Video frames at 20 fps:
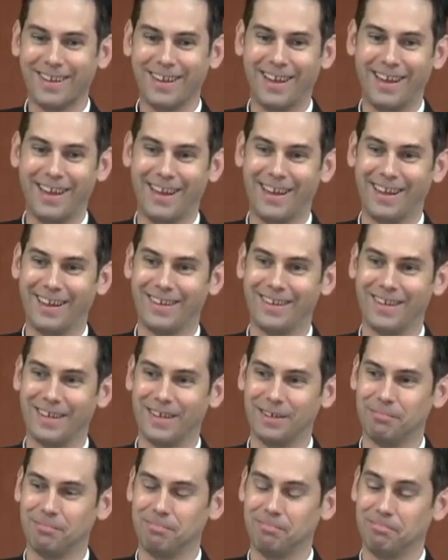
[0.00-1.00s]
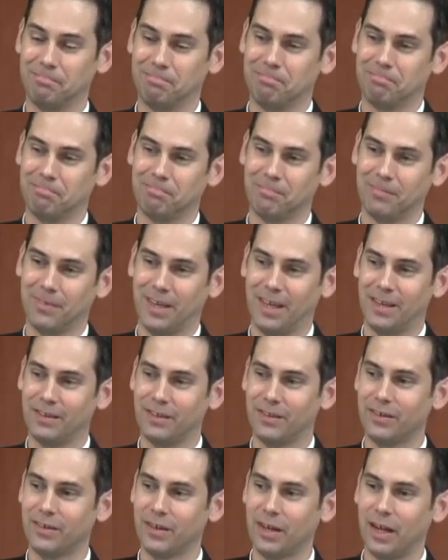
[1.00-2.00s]
And, um,
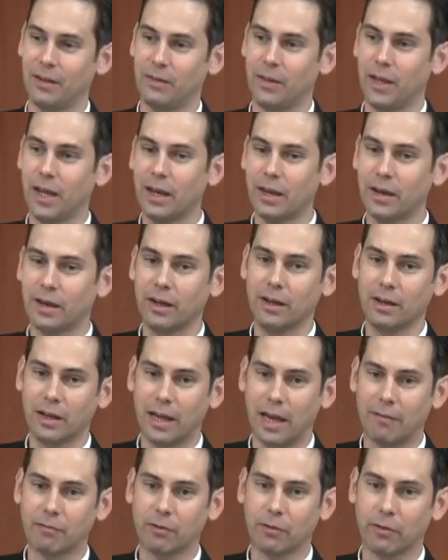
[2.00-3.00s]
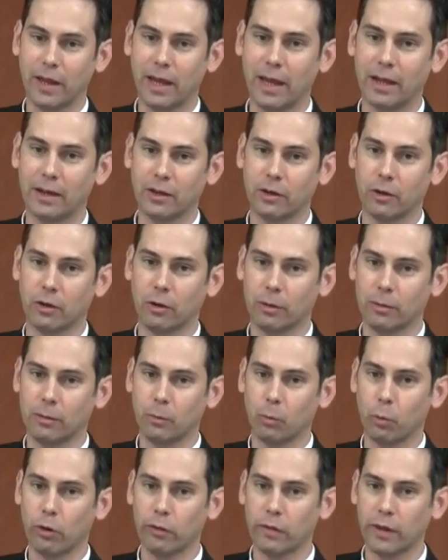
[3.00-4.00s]
and and then after that, you know,
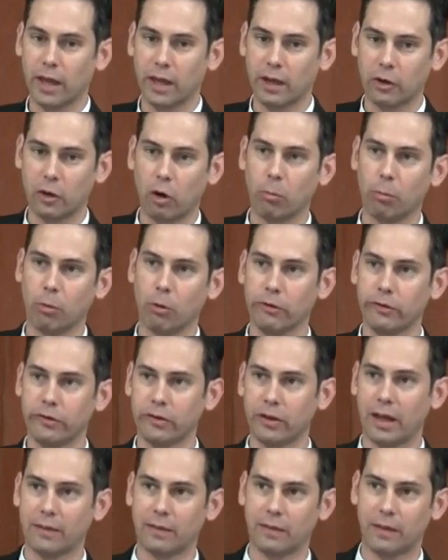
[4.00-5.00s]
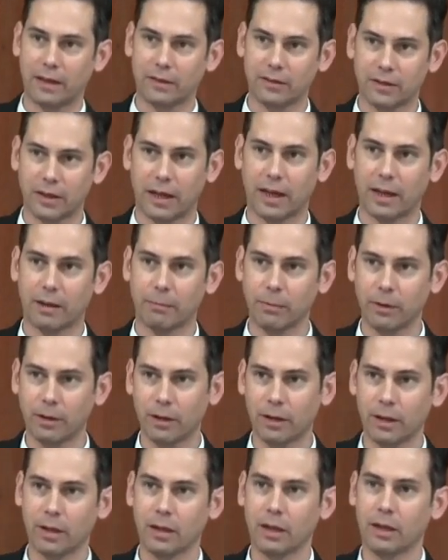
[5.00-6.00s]
were they nobles at that time?
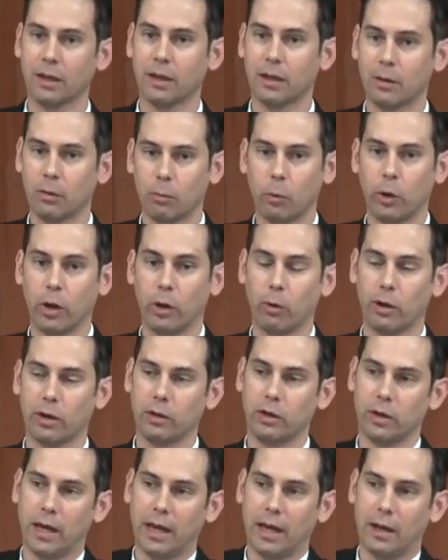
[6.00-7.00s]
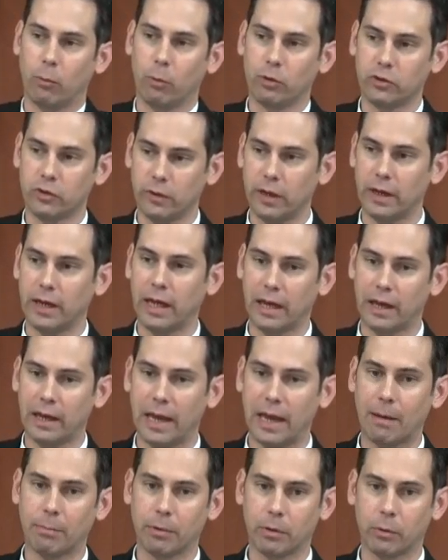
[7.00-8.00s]
Well, what you had, what you then had
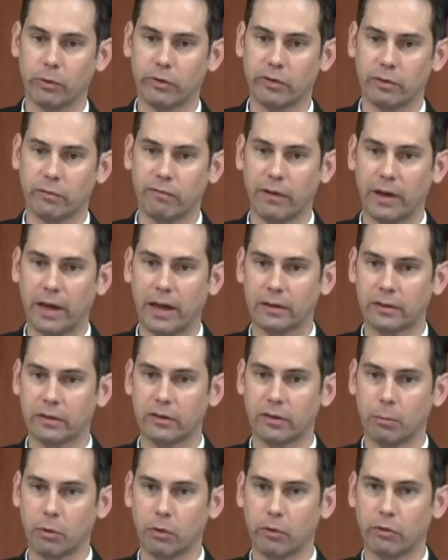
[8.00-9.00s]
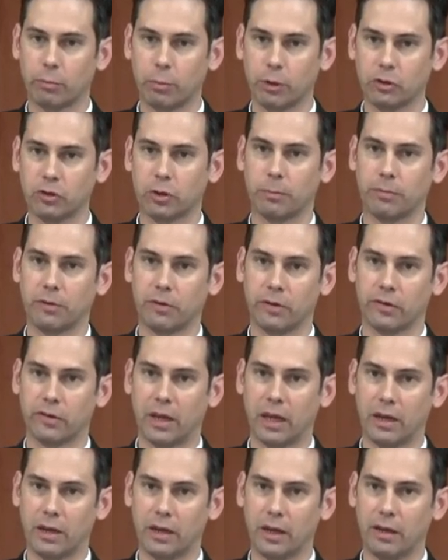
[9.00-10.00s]
happen was, in fact, some of those bishops in the
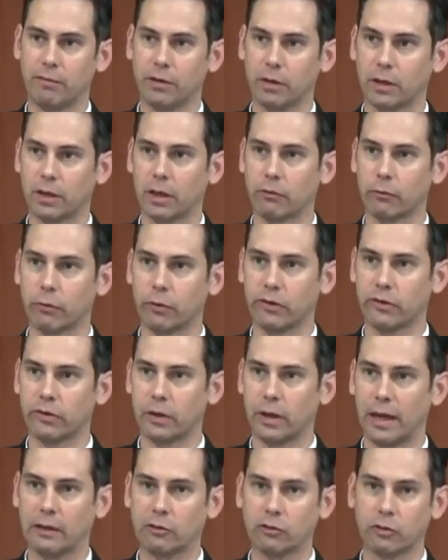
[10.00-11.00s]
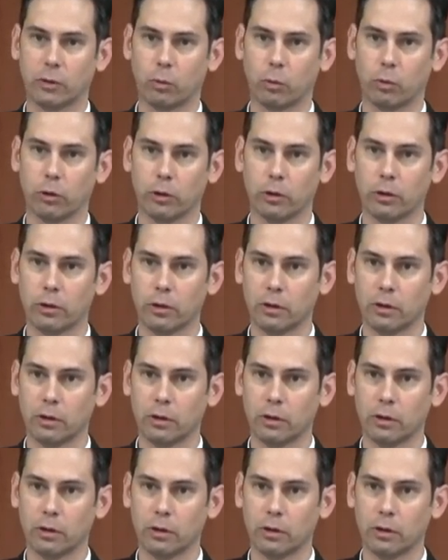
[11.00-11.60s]
Scandinavian countries actually were